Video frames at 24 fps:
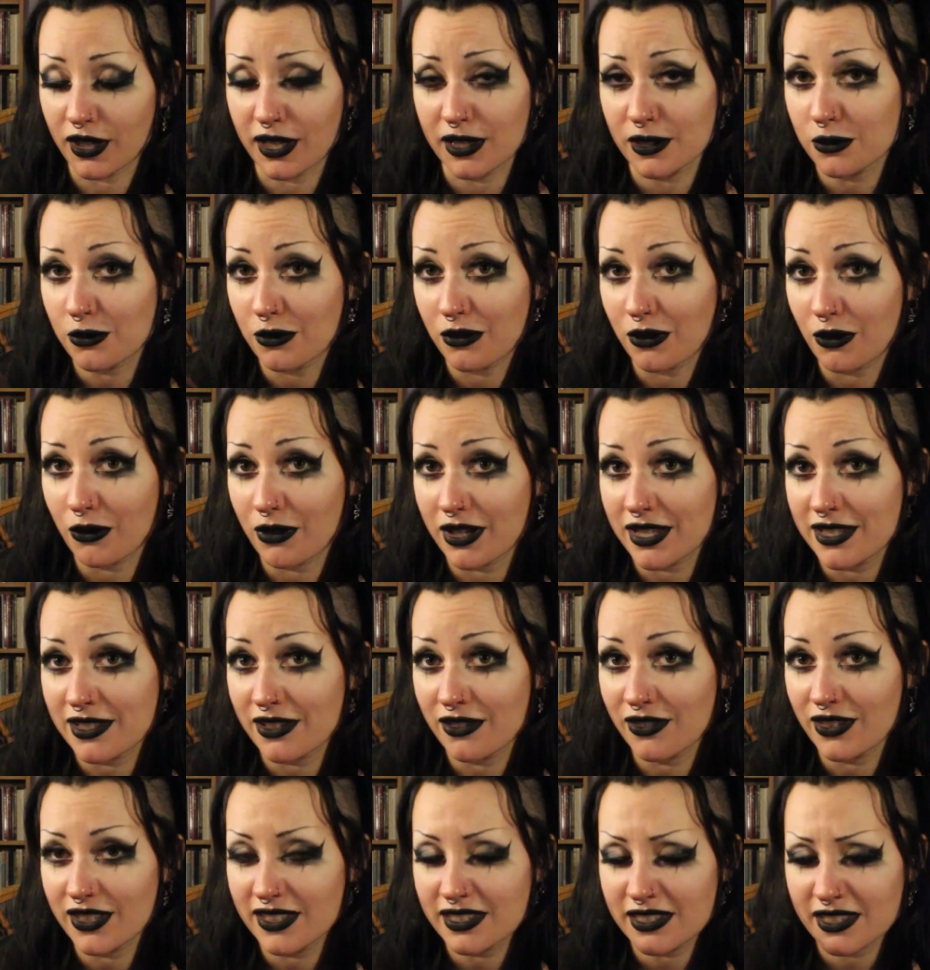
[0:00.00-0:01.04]
else with the rest
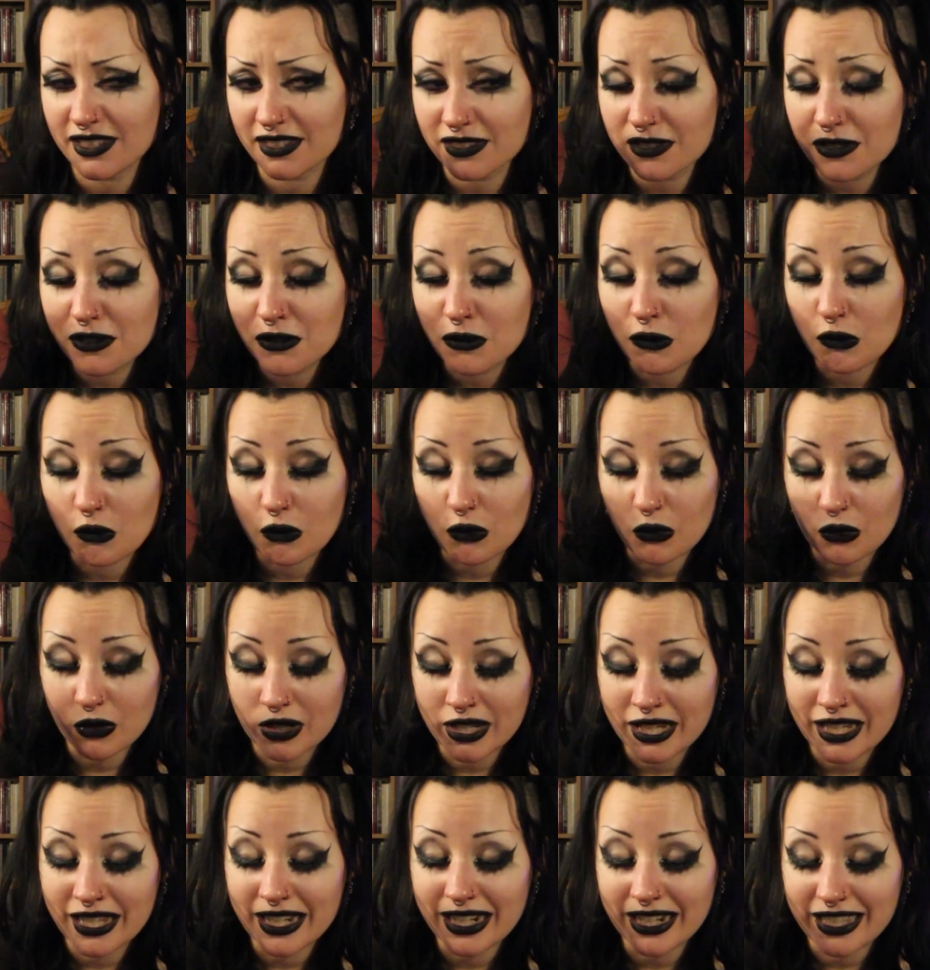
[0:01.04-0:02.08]
of this. This is
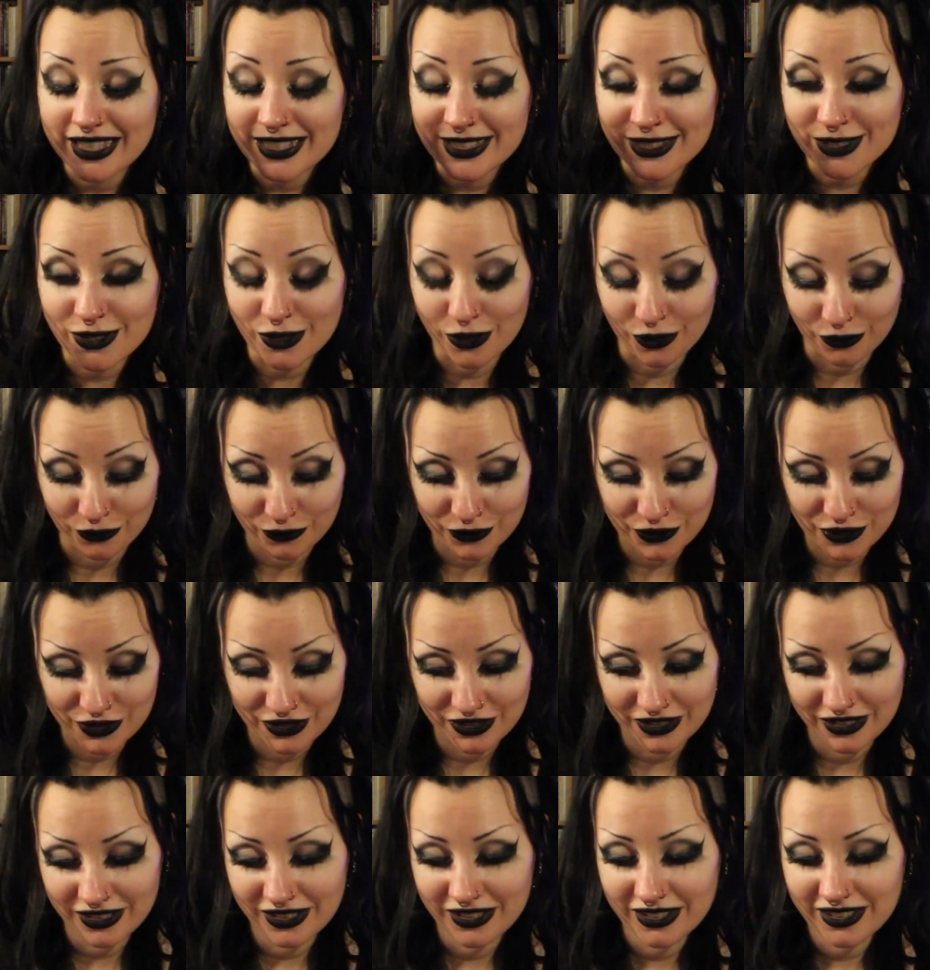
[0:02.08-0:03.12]
really soft.
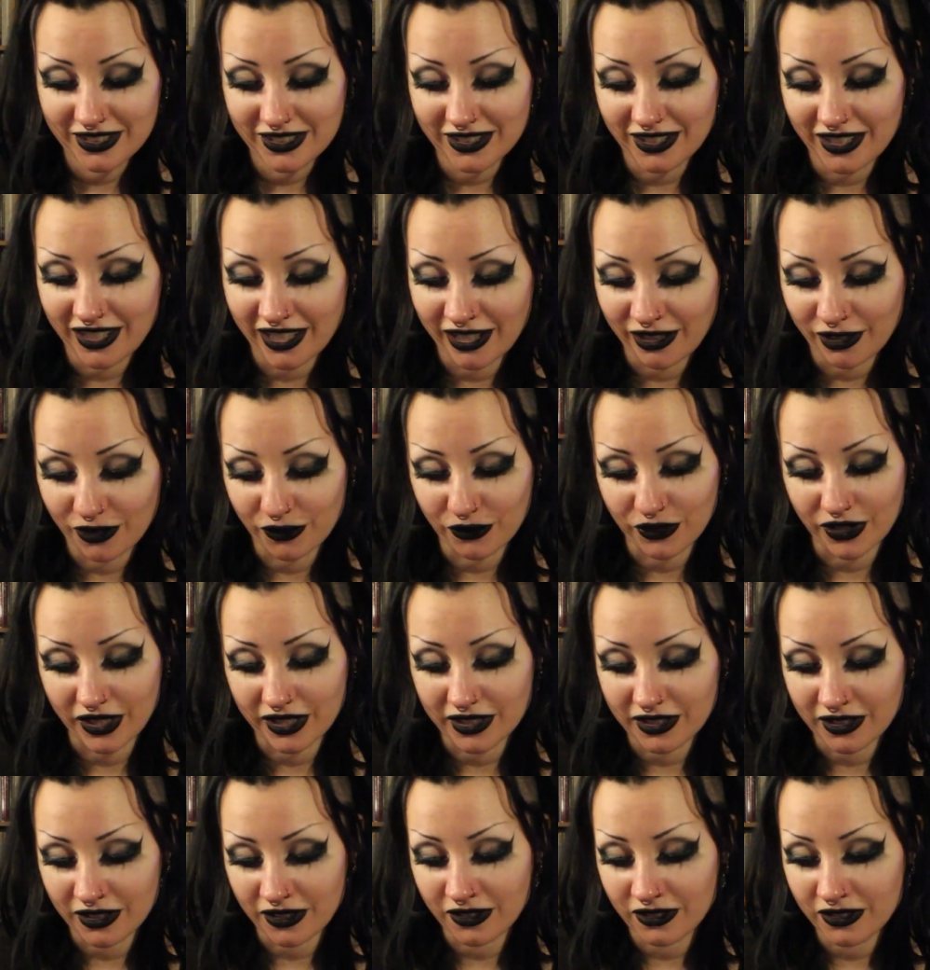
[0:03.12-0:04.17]
I love that
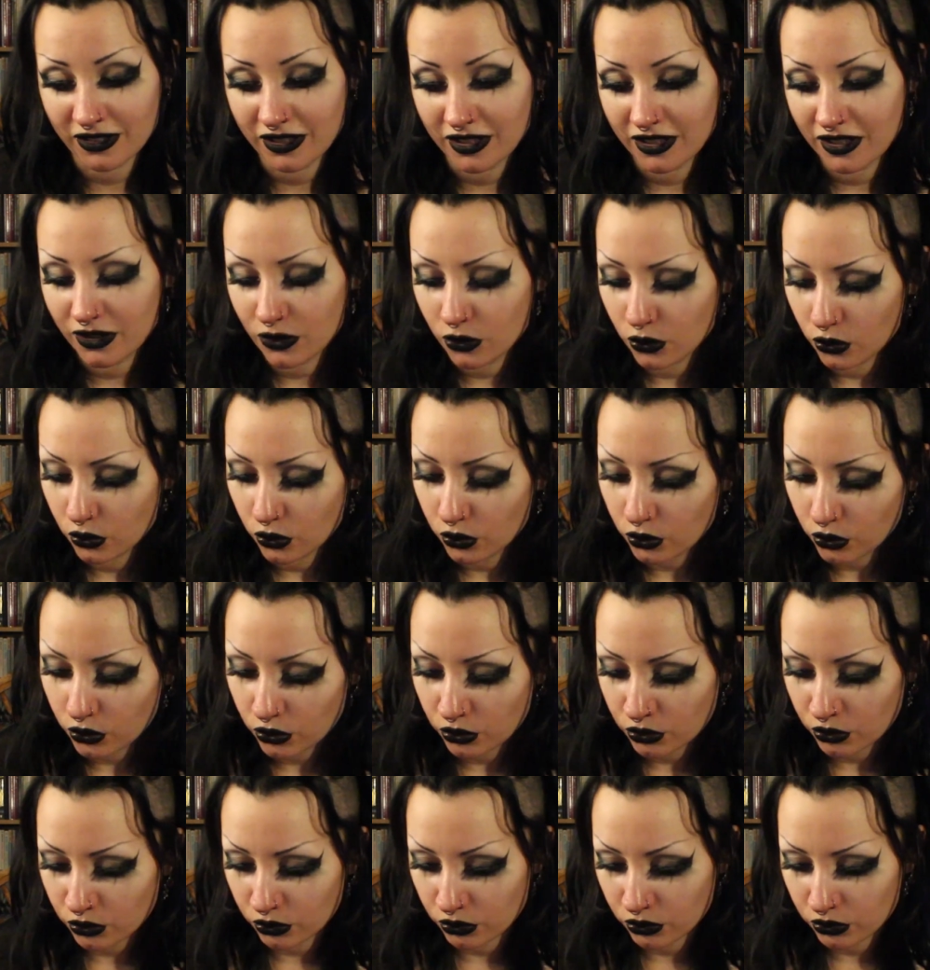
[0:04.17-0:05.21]
yarn.
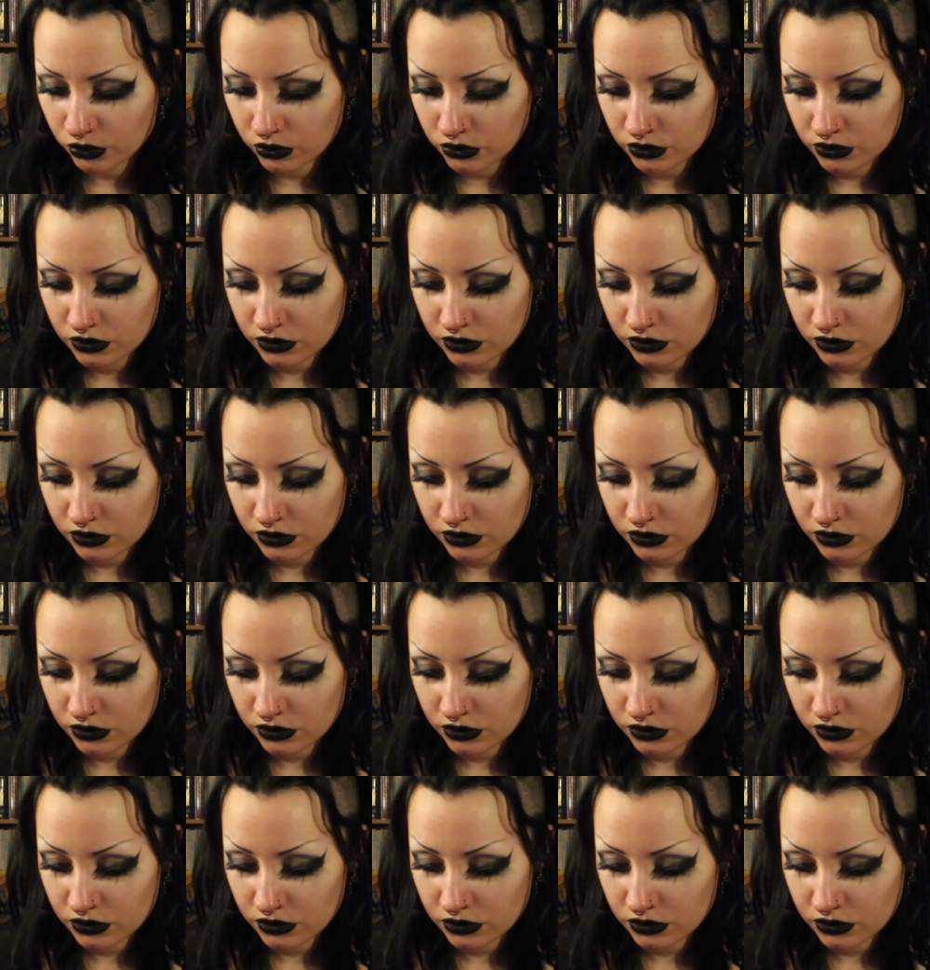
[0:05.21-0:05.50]
Ooh,